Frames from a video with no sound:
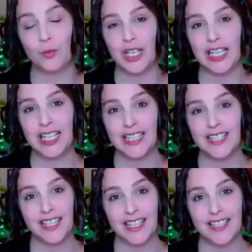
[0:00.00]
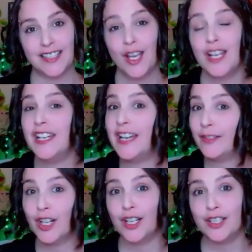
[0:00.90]
to get into this,
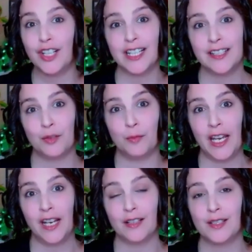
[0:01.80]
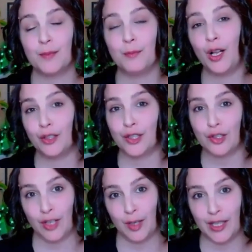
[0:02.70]
never underestimate a smaller
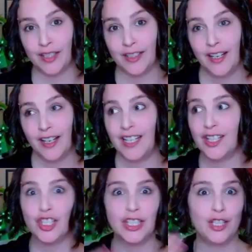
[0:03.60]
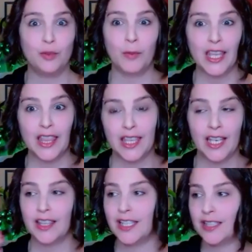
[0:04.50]
streamer. Initially, you might
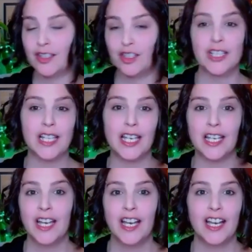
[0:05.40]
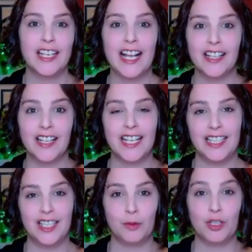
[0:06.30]
think this is just like a gala. I
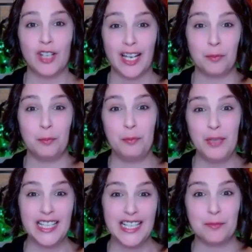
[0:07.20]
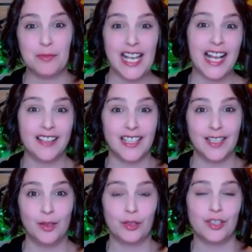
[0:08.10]
need to attract big name talent
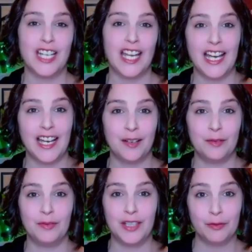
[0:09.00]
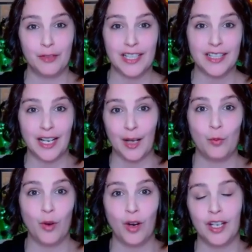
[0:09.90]
in order to have the effect that I
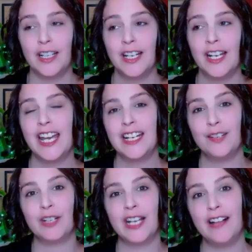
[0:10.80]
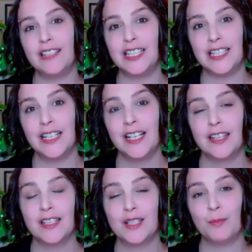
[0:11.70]
want. And in reality,
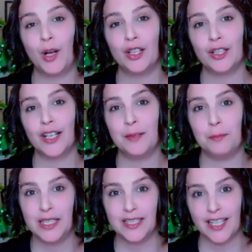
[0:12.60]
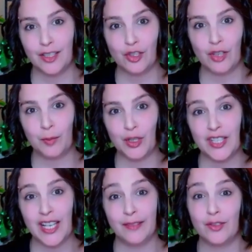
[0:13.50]
the smaller and mid-sized
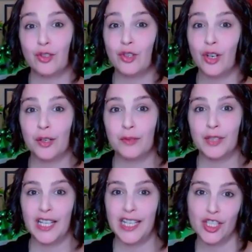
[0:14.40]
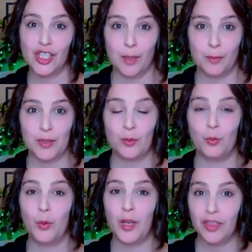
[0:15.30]
streamers have stronger relationships
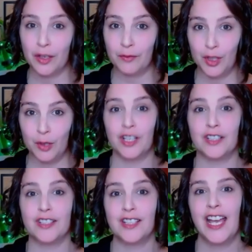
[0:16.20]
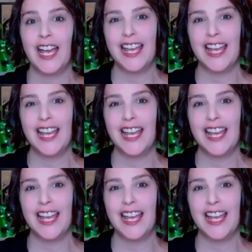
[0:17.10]
with their viewers. And